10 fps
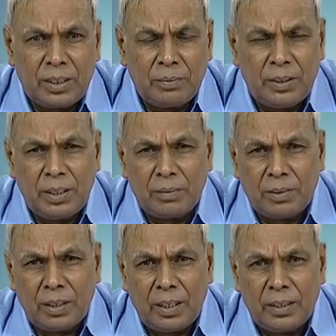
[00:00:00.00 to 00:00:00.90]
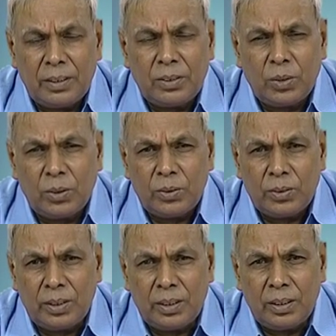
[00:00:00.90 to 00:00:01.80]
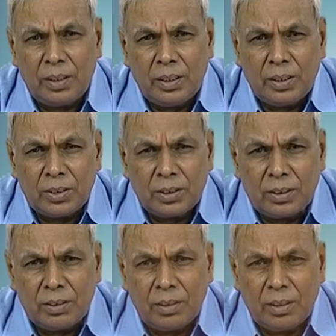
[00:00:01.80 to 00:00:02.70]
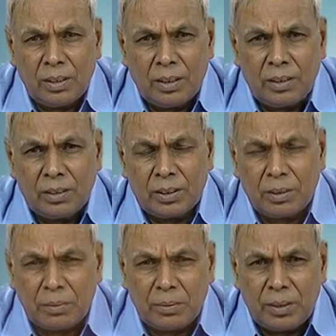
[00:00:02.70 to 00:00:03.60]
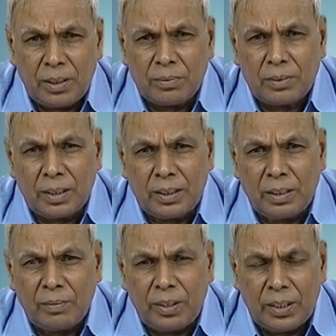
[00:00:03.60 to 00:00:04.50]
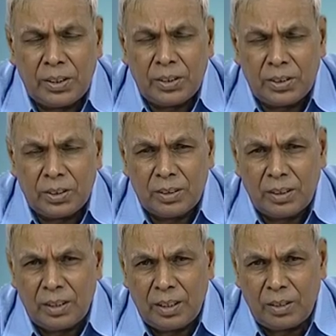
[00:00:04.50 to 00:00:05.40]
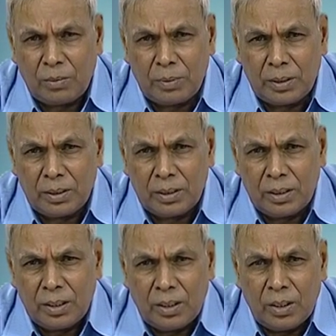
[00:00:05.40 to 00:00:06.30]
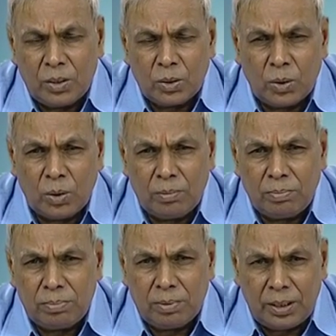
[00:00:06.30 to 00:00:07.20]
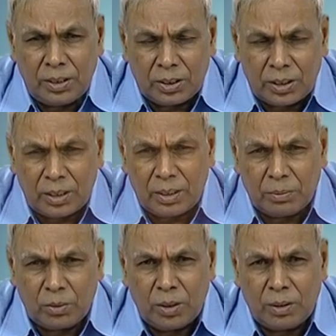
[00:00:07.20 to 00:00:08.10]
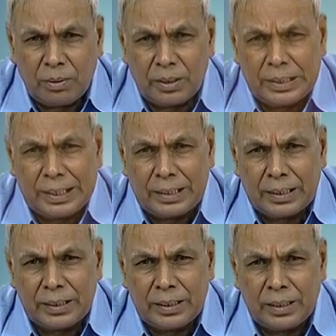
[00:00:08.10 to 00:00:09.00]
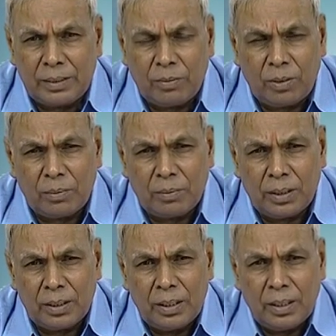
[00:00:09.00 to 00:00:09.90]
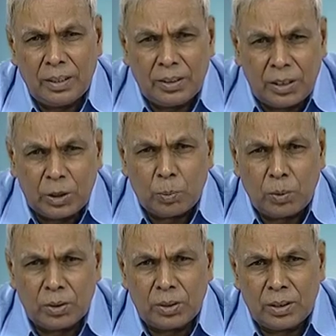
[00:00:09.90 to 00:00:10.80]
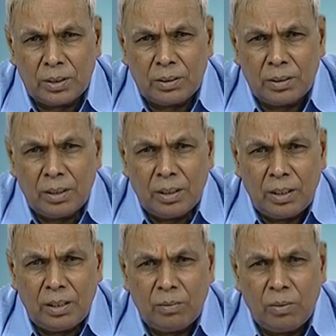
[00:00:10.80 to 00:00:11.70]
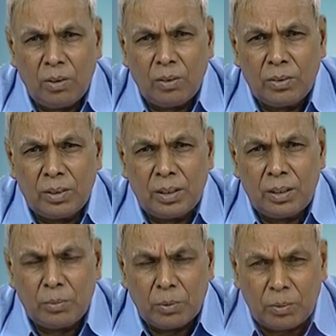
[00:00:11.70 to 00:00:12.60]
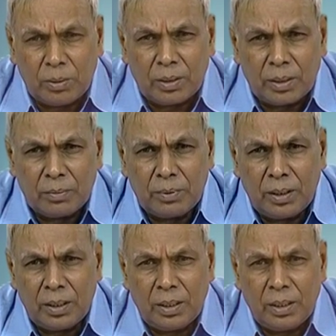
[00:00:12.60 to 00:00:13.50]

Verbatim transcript: of the naphtha as I told you the uh, some of the naphtha they are very rich in the aromatic. So, instead of going for the catalytic reforming, this process involves the removal of the